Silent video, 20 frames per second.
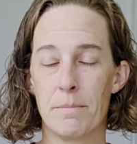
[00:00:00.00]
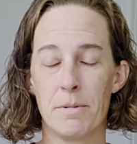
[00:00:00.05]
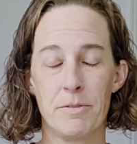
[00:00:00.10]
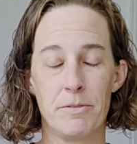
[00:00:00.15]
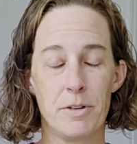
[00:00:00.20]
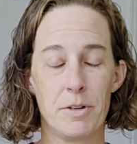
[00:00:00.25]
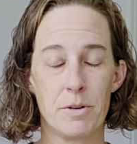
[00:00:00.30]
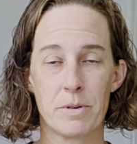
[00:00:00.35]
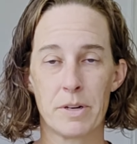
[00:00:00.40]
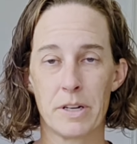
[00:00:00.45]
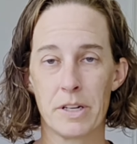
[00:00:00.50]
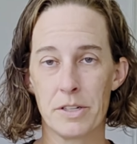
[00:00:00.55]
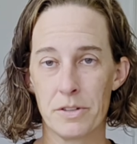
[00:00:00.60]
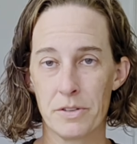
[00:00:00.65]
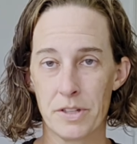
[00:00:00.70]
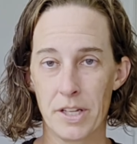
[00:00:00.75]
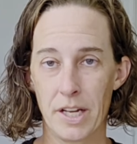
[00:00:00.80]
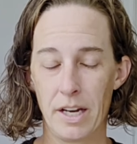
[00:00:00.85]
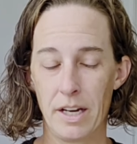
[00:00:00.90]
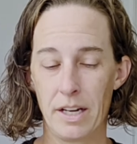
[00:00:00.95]
If you don't want
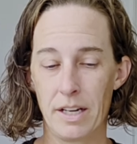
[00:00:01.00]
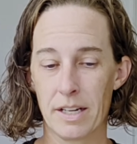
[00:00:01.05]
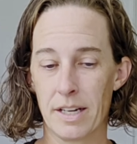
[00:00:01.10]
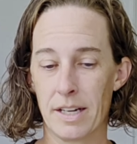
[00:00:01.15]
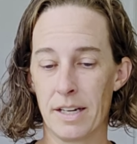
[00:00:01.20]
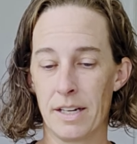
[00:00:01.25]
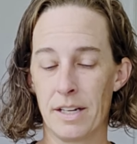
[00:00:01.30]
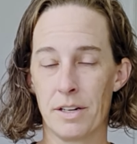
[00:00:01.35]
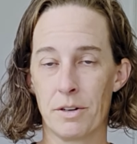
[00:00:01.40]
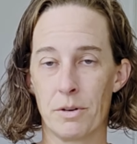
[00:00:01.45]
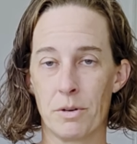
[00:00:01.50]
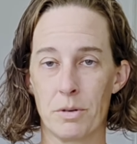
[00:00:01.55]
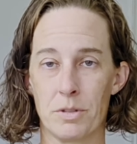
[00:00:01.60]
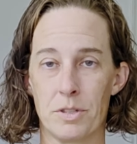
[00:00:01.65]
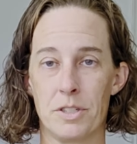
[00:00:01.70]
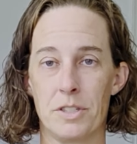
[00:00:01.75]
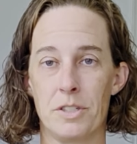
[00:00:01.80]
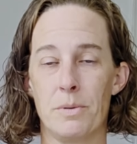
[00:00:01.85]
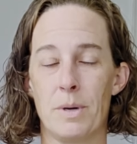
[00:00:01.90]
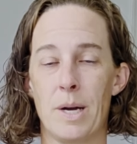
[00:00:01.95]
to do that and it
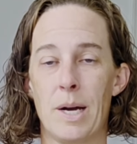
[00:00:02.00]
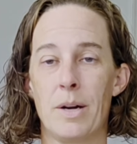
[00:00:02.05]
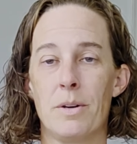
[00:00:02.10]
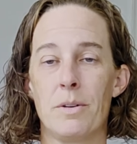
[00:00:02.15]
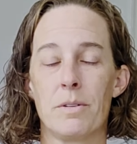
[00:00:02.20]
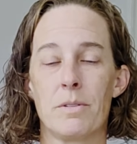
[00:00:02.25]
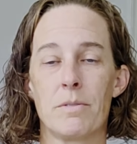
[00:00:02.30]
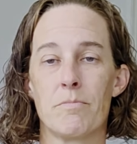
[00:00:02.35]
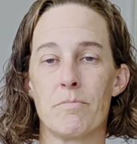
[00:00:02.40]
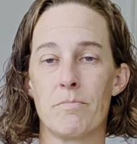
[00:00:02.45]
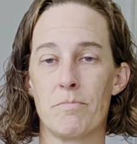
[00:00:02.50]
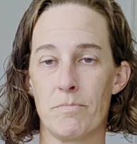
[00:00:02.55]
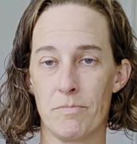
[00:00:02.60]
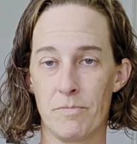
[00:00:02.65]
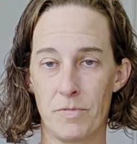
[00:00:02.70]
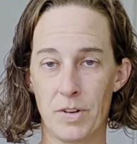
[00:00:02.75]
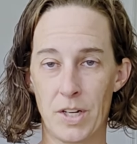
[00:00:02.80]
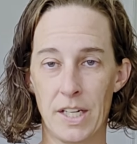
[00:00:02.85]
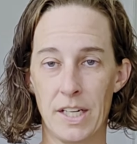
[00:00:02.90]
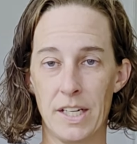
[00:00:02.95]
grosses you out,
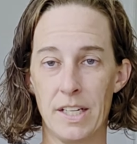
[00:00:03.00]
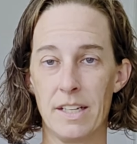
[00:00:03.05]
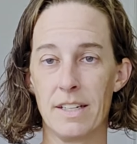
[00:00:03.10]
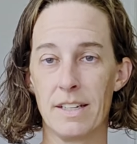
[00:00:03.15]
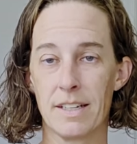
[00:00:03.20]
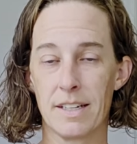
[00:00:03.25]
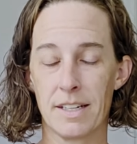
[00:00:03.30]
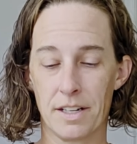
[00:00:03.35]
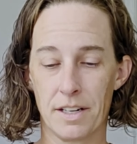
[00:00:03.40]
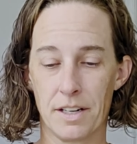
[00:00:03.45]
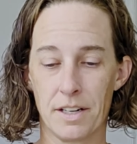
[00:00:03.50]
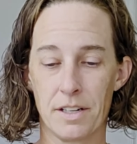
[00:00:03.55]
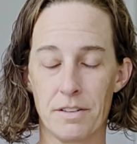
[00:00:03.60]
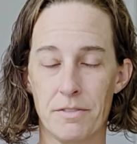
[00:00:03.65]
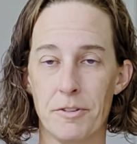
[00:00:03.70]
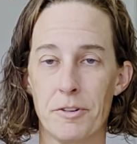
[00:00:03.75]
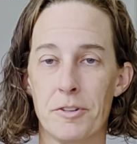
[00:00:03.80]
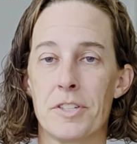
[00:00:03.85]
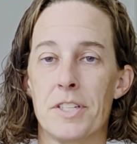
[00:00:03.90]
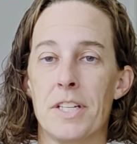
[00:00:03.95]
fine, cut it
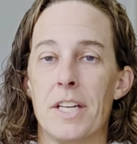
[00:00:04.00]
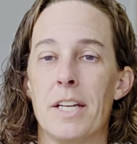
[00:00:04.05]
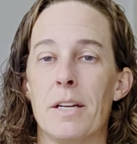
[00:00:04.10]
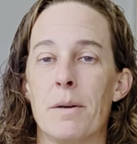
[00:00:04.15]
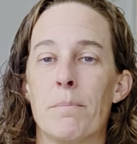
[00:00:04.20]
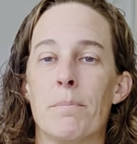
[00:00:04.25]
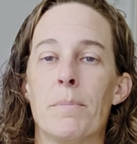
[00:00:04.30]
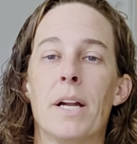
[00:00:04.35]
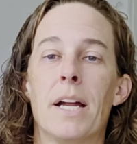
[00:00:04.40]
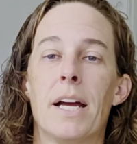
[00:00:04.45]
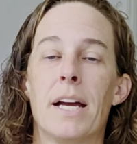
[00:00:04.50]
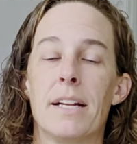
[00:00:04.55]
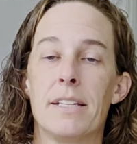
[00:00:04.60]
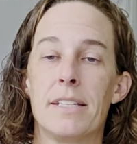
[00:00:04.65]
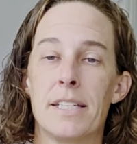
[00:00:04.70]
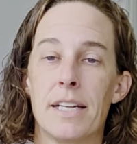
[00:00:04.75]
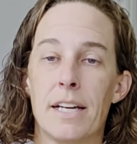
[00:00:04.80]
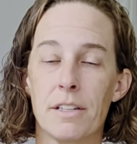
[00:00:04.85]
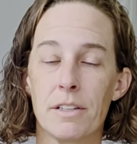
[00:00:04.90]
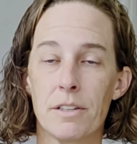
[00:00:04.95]
off your steak, but
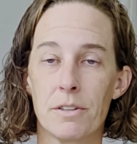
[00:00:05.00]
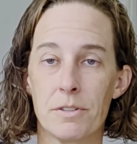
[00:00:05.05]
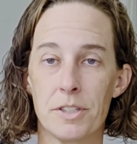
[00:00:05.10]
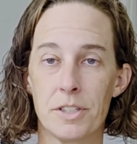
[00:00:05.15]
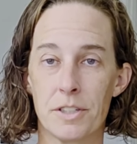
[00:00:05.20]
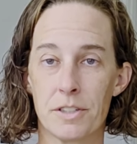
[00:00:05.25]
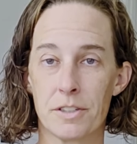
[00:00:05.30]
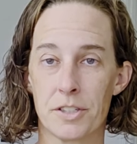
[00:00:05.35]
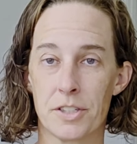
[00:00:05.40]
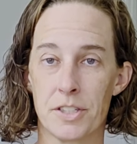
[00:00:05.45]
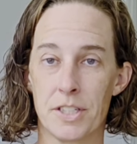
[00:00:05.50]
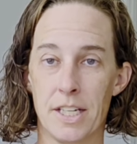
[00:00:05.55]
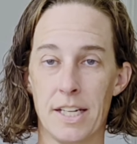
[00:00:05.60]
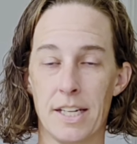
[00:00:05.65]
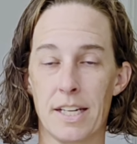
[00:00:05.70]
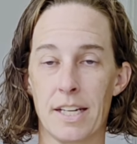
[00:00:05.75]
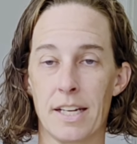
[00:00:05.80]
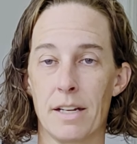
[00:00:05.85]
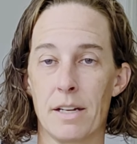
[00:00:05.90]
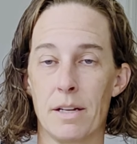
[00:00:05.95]
add tallow to your
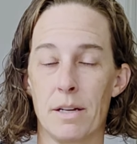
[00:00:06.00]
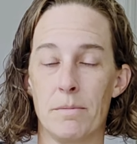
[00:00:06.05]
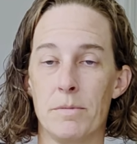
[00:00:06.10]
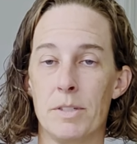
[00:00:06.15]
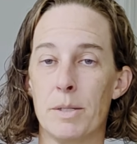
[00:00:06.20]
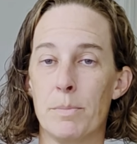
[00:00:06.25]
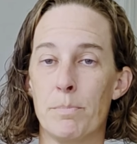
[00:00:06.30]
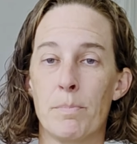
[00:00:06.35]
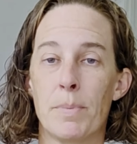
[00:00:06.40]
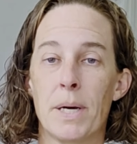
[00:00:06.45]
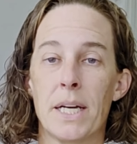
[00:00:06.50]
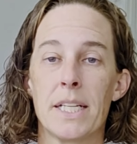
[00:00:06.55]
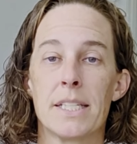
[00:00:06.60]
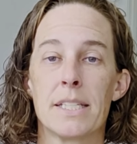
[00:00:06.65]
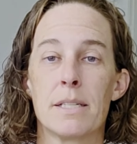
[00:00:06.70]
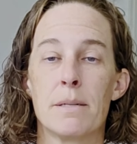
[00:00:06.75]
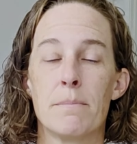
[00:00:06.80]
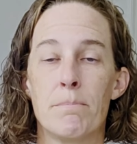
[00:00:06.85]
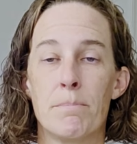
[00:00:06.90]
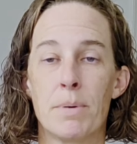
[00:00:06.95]
steak and dip
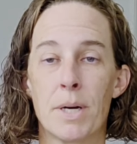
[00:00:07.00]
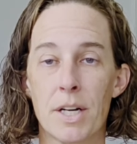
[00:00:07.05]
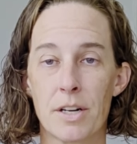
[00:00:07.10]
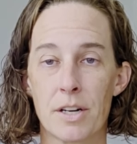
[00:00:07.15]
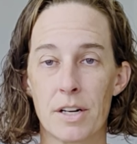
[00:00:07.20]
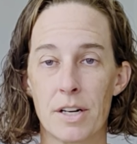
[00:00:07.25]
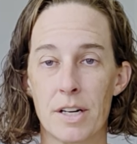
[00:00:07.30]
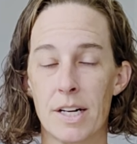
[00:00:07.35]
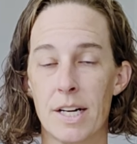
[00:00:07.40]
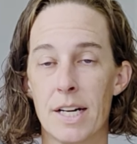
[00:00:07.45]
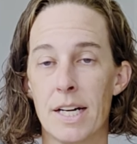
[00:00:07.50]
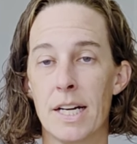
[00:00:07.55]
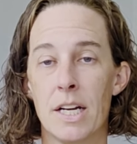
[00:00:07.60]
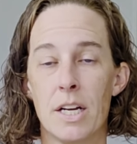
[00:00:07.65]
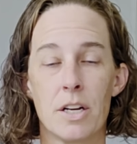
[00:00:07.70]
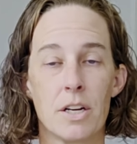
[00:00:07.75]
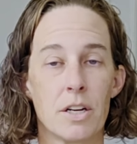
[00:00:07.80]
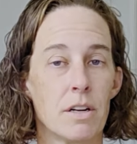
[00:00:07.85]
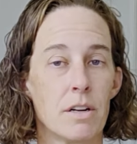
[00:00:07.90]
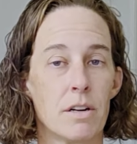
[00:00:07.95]
bites in butter.
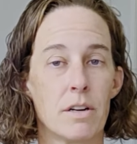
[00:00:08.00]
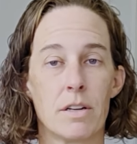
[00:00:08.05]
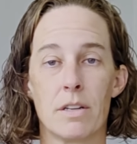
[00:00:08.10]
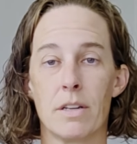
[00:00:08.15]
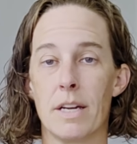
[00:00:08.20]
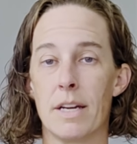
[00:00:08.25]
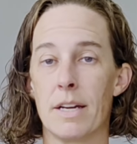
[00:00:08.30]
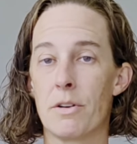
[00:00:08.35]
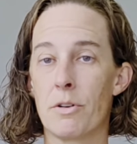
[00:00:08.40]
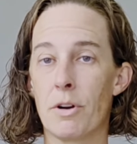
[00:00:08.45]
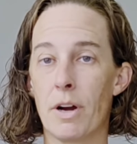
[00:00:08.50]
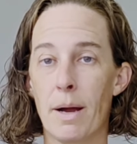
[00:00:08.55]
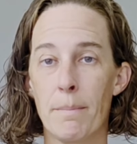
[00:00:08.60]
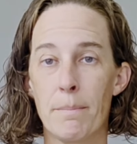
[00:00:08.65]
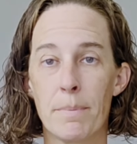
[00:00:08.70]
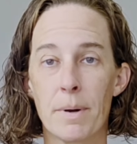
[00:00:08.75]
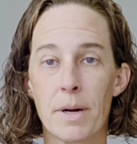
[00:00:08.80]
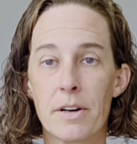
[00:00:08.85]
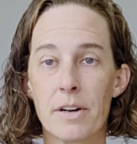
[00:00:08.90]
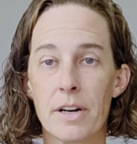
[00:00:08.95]

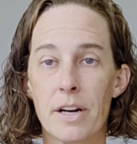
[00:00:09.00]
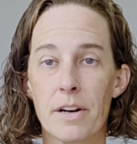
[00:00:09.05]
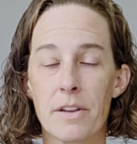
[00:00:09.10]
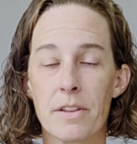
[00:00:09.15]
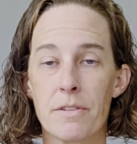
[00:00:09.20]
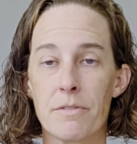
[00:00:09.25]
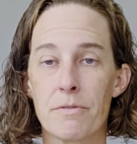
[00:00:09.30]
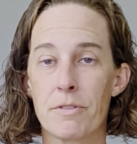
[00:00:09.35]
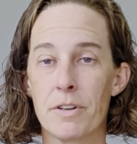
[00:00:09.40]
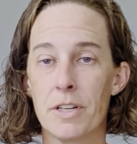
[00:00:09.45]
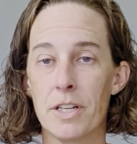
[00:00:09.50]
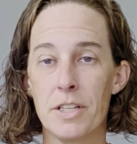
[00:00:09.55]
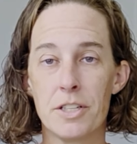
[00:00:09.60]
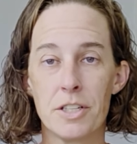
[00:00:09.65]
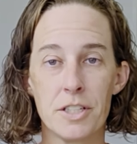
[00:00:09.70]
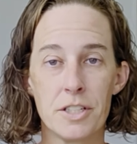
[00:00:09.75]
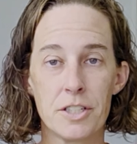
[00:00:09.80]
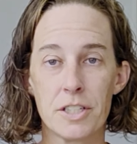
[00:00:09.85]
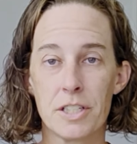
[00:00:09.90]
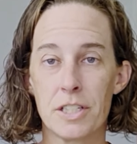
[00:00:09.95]
Grab butter out of the
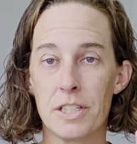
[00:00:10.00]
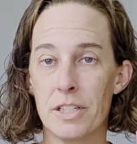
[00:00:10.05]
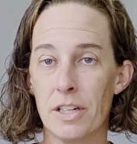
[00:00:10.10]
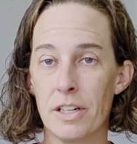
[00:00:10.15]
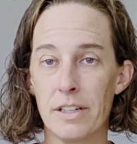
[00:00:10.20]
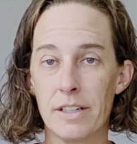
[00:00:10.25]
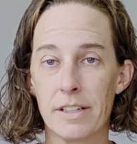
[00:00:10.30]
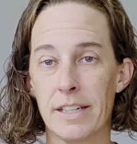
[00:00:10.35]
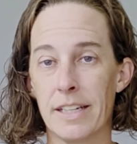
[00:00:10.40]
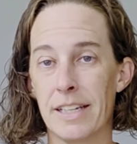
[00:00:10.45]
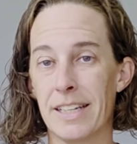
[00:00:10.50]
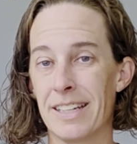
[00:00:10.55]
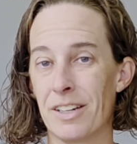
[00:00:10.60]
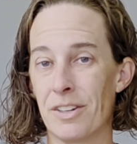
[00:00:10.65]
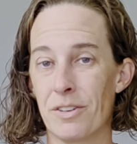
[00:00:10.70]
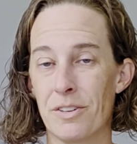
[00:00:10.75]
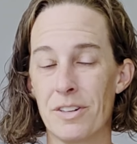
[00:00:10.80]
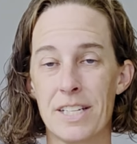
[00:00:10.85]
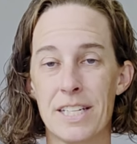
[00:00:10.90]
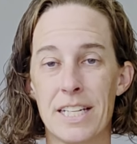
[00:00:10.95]
fridge and just gnaw on
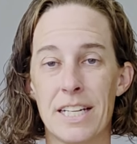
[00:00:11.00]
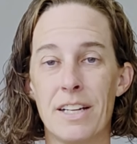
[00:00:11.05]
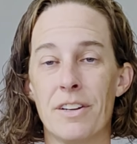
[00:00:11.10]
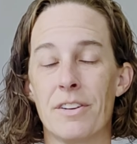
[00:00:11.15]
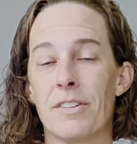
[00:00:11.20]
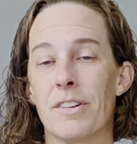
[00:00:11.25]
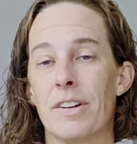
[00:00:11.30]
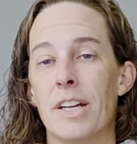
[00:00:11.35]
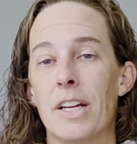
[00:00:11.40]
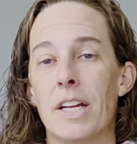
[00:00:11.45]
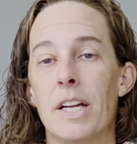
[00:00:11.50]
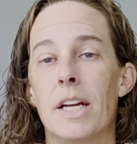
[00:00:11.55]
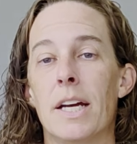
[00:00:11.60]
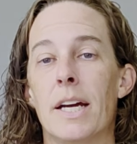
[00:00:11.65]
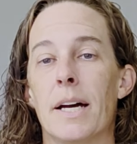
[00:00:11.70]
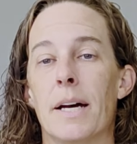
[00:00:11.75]
it. Go to town.